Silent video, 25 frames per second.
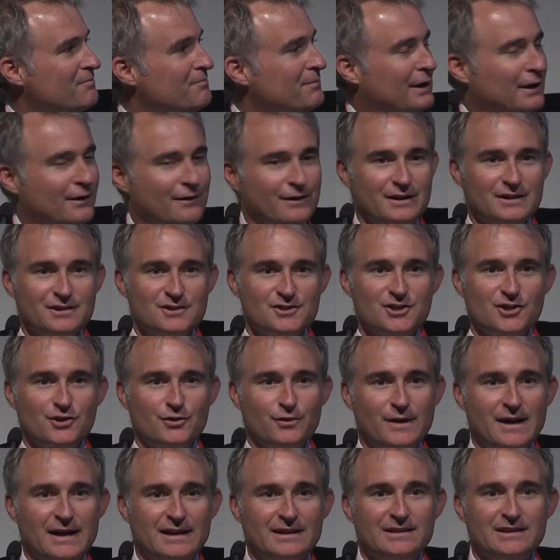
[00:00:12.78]
Barry is
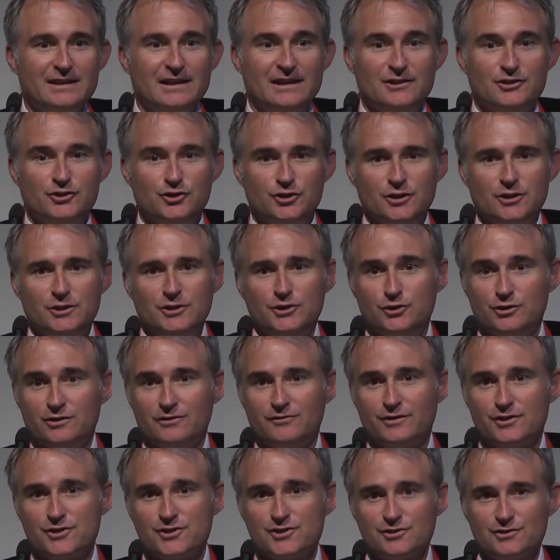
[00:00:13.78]
correct that
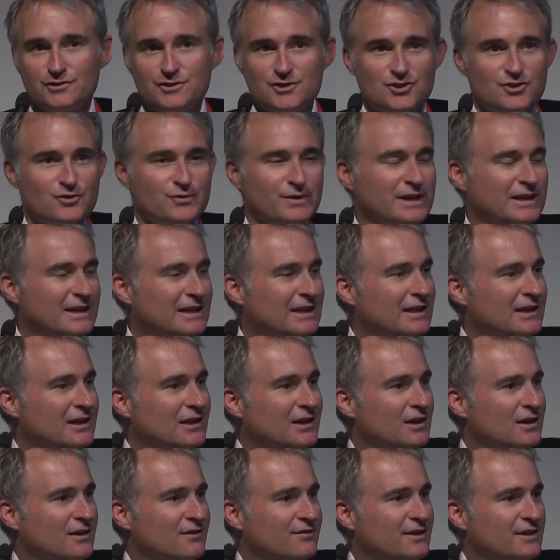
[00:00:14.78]
universal
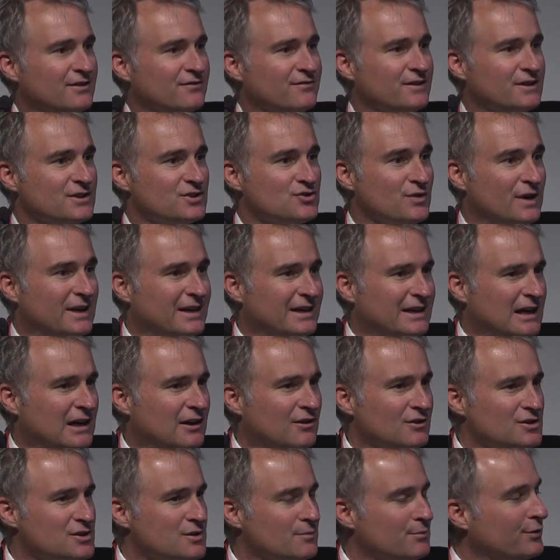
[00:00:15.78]
screening of infants right
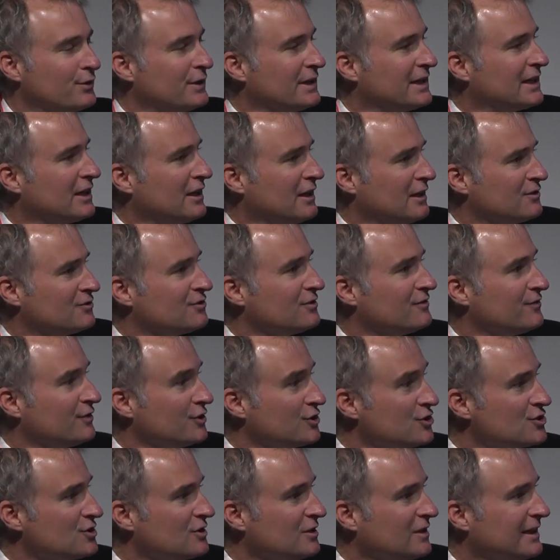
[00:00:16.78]
now is a pretty
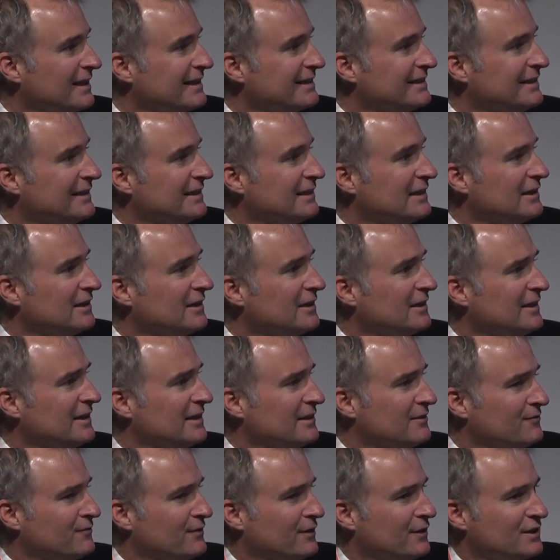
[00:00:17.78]
controversial idea
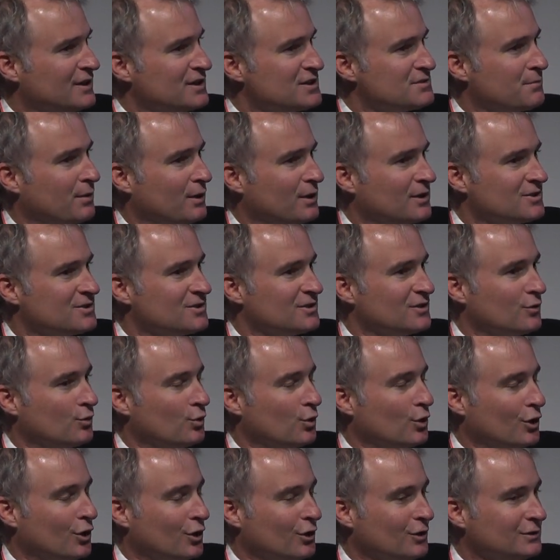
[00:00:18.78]
in various parts of the
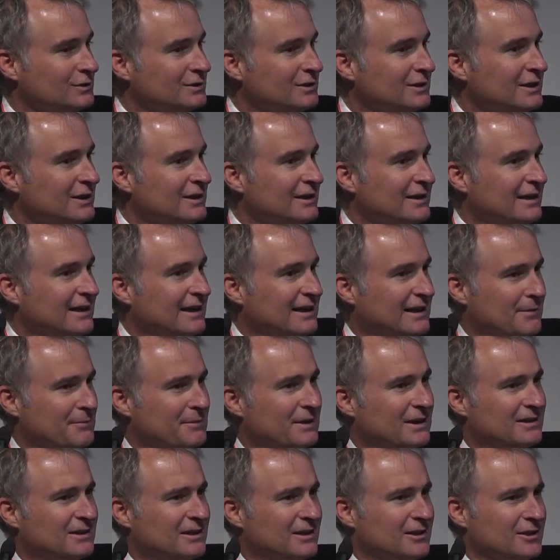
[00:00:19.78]
world, and I'm
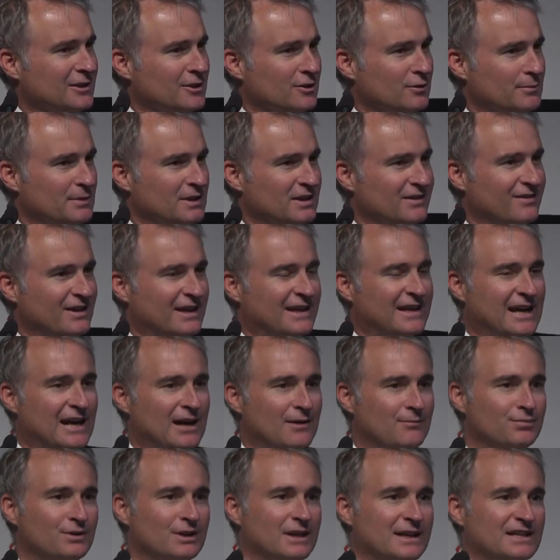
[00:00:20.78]
getting a little bit of a
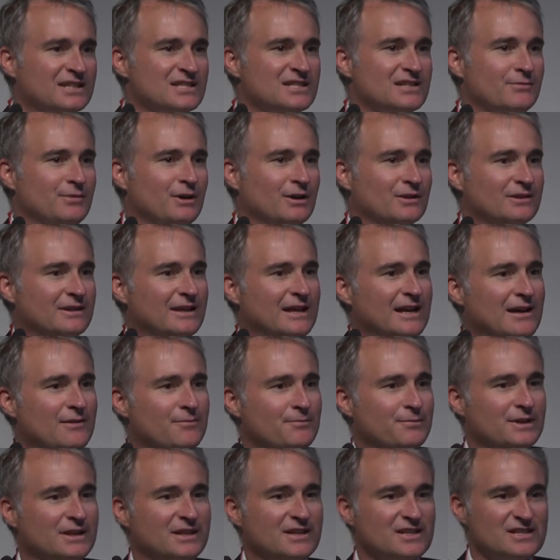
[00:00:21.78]
complex about
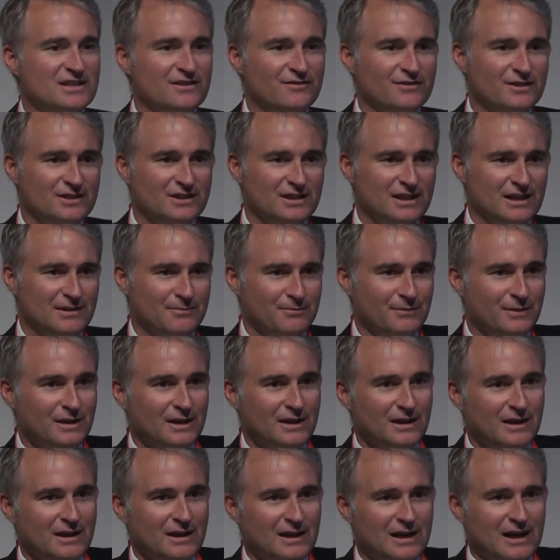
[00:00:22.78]
that because every time
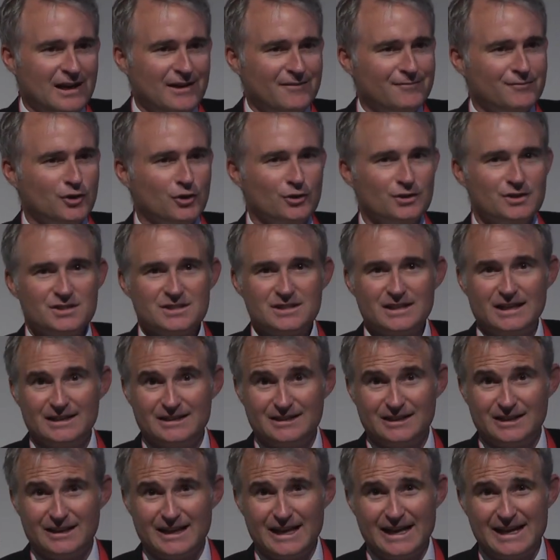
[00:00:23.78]
I've noticed that
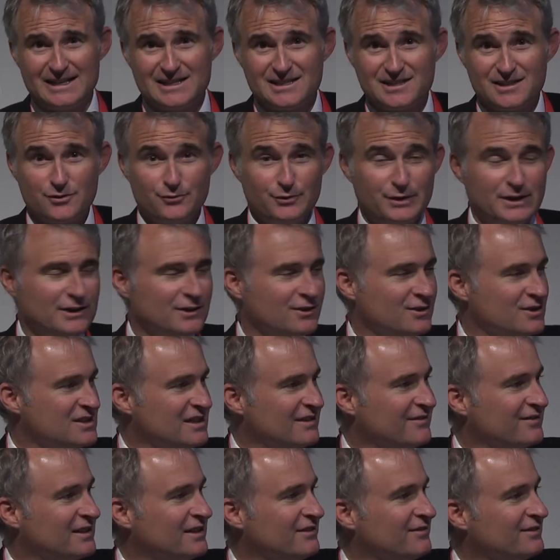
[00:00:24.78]
in the last 3 years
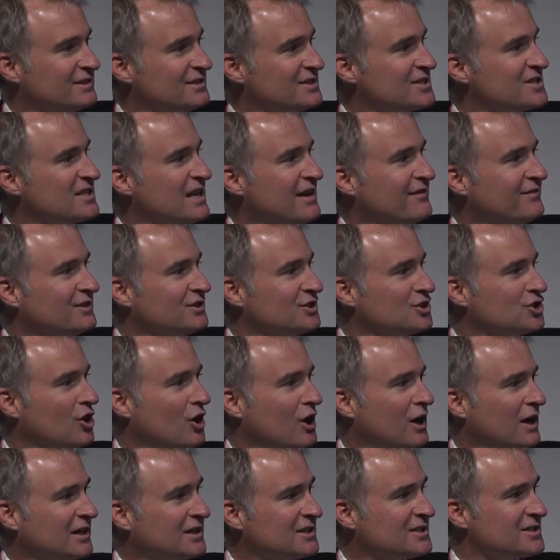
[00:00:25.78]
I've given 7
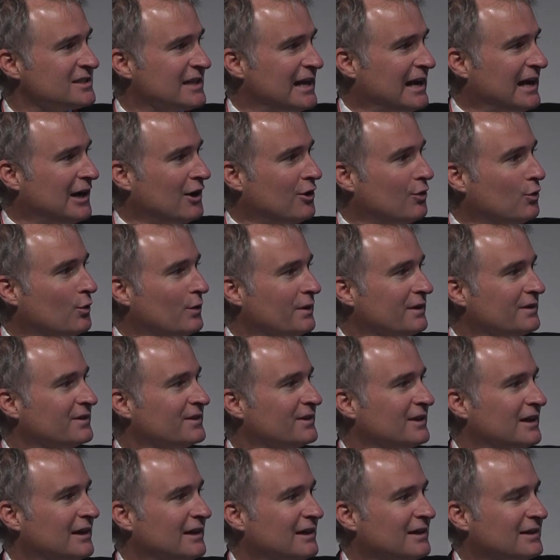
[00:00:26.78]
talks now with
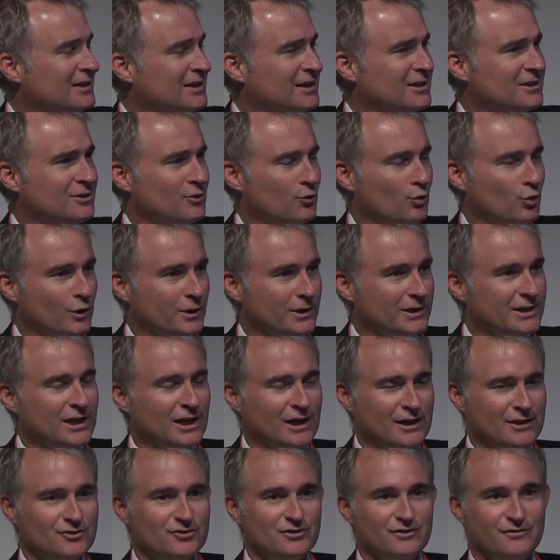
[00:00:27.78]
the word
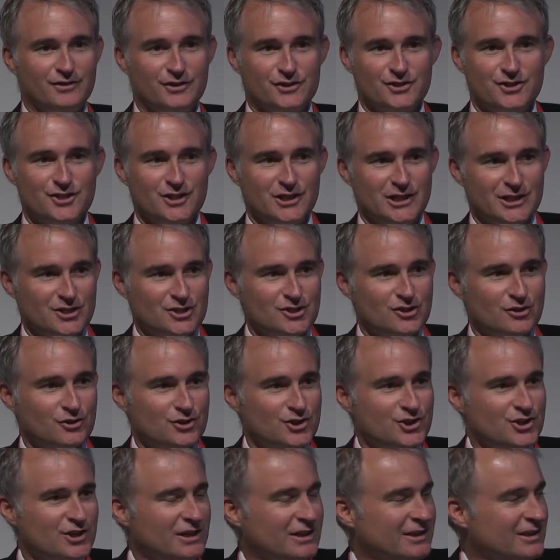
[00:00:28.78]
controversy
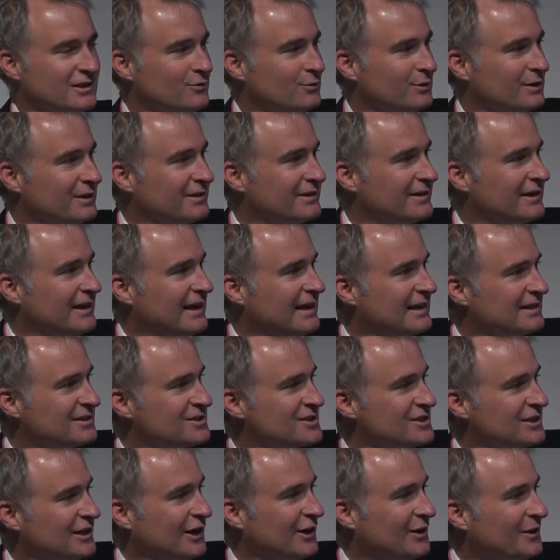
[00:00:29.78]
associated with that.
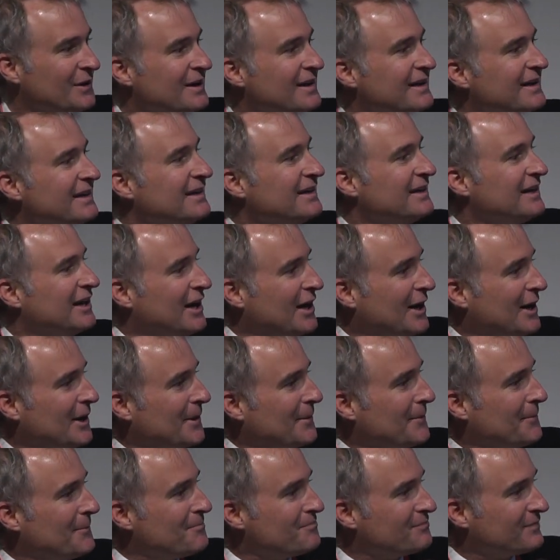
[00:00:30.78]
So,
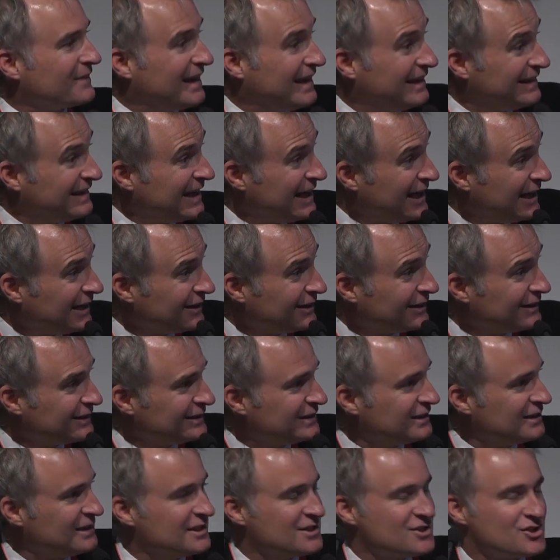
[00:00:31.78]
and
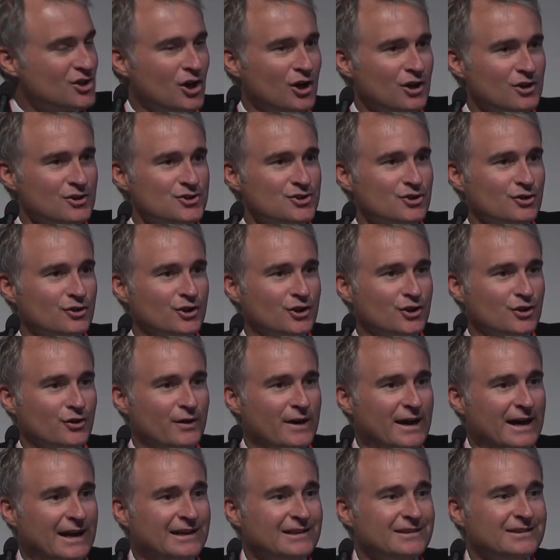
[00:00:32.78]
Helen is also
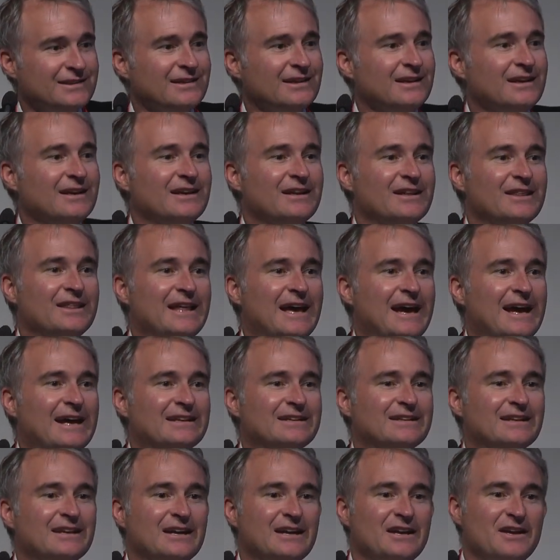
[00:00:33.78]
correct
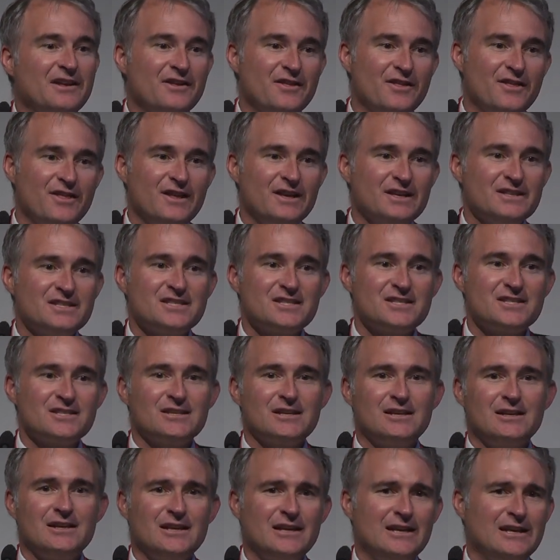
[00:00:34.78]
that
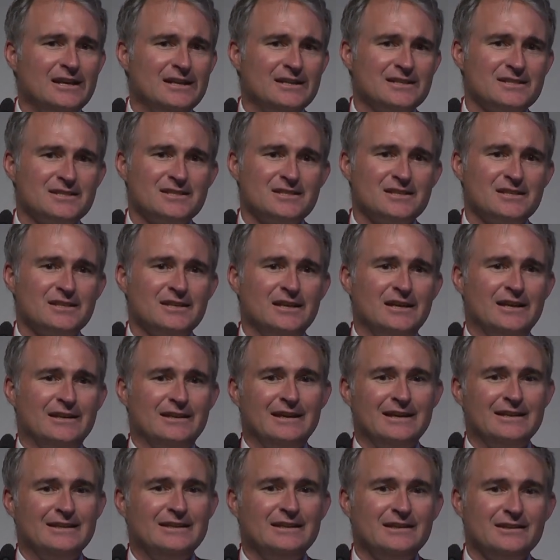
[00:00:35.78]
this is an
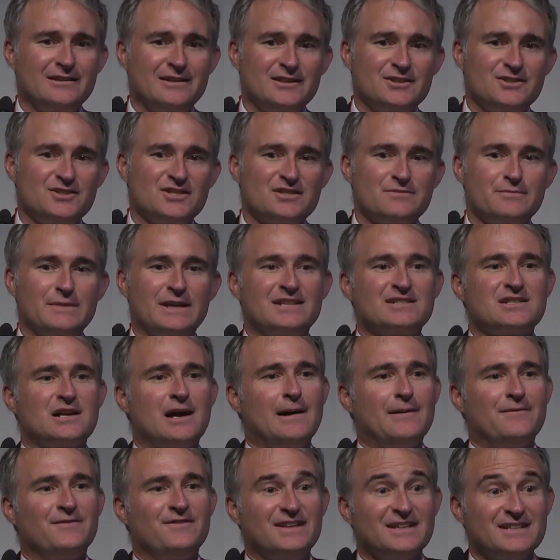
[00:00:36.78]
idea that just makes
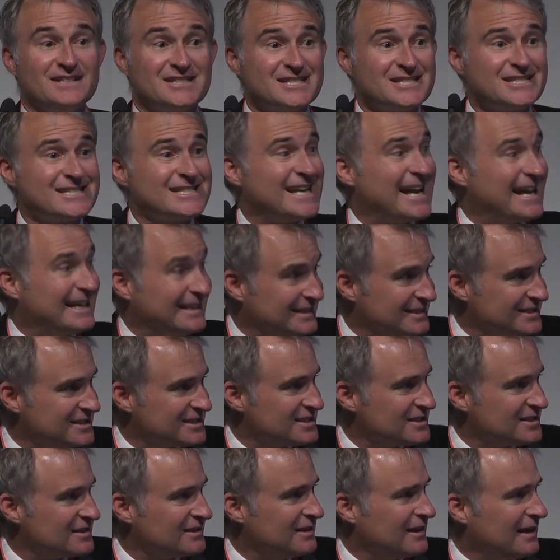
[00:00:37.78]
obvious
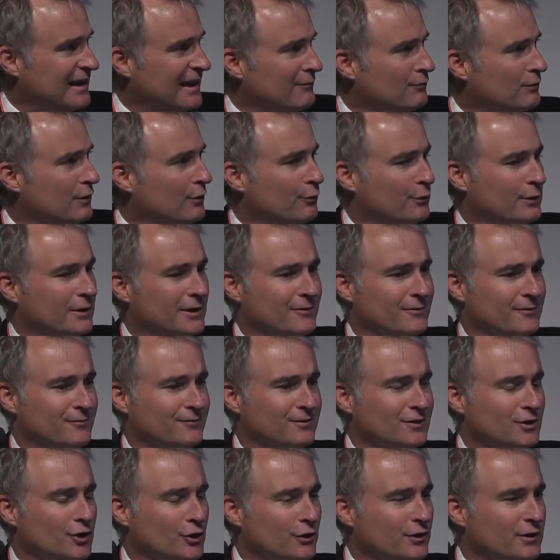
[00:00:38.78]
sense. And what
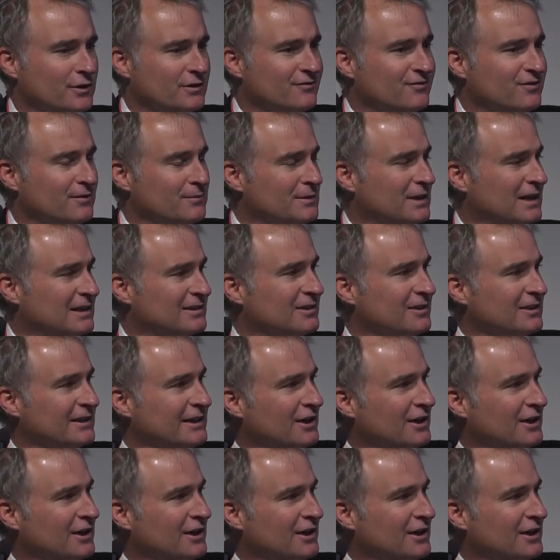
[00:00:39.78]
we've learned from Dr.